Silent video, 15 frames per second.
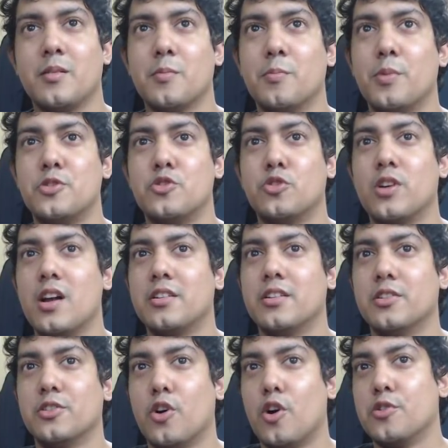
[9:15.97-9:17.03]
But you can't
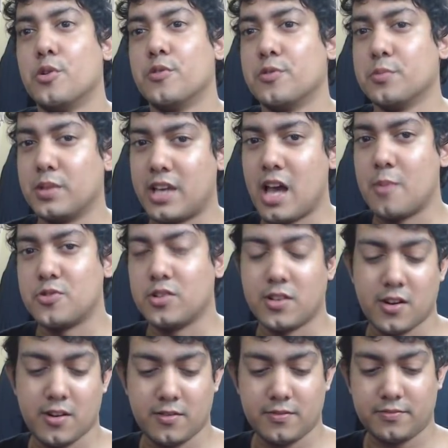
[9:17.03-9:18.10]
hear the audio from the capture
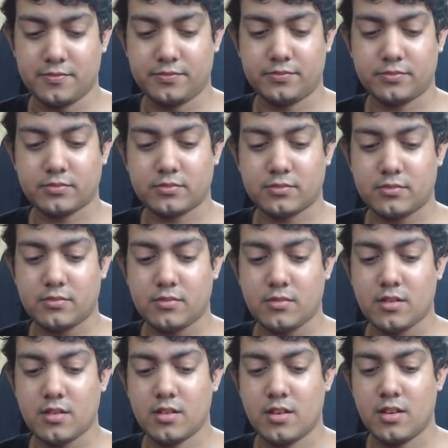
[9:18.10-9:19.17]
card.
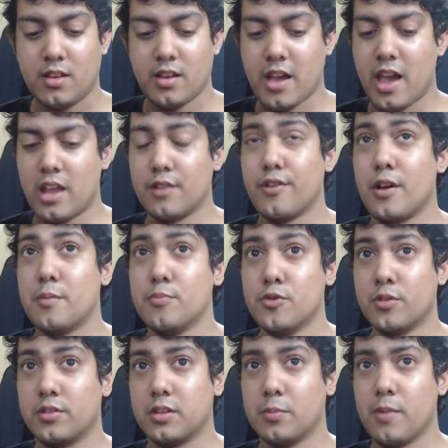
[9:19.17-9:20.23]
And if I
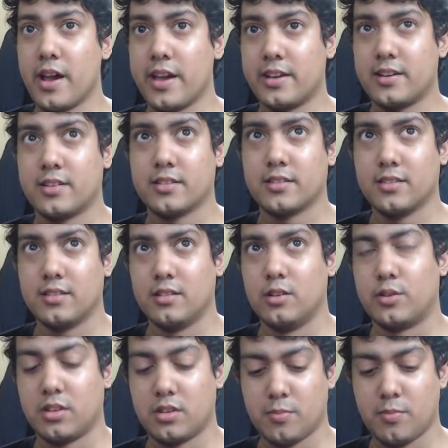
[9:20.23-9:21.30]
mute the mic,
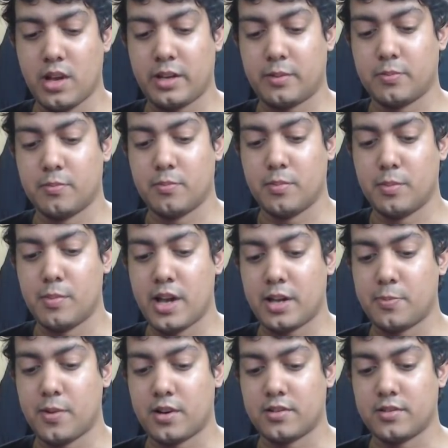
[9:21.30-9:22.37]
look at the mic
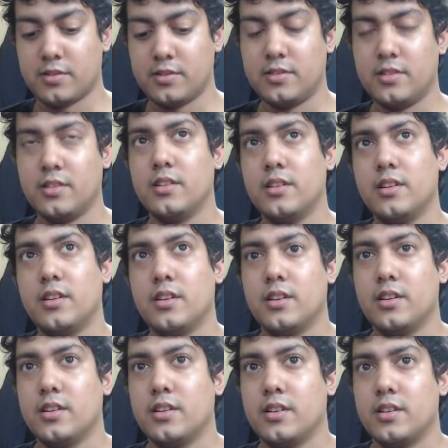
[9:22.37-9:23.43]
button,
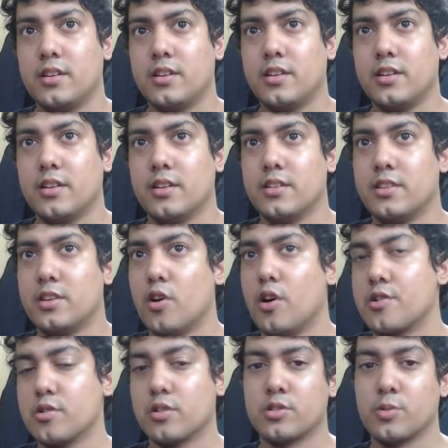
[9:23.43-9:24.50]
the
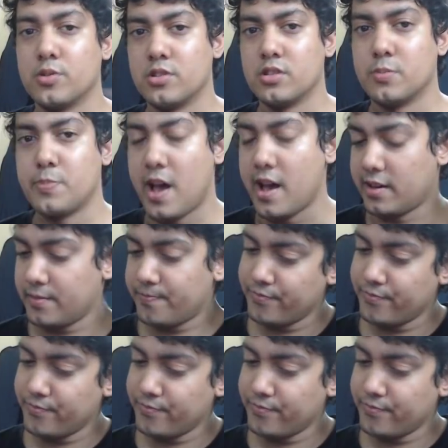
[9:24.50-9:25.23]
audio switches back.